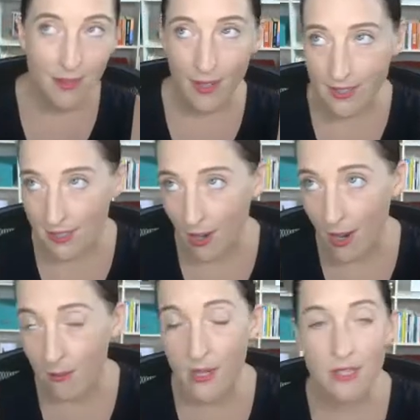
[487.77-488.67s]
like
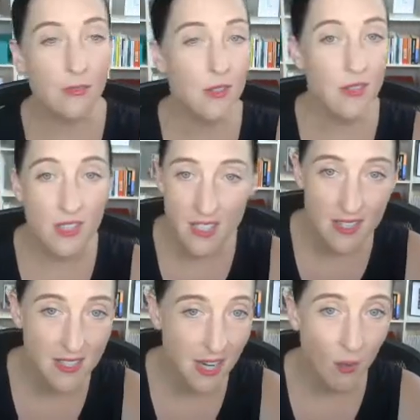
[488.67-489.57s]
Skype, because I've used it
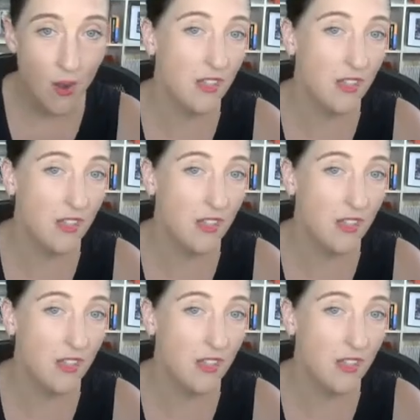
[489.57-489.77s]
since day one.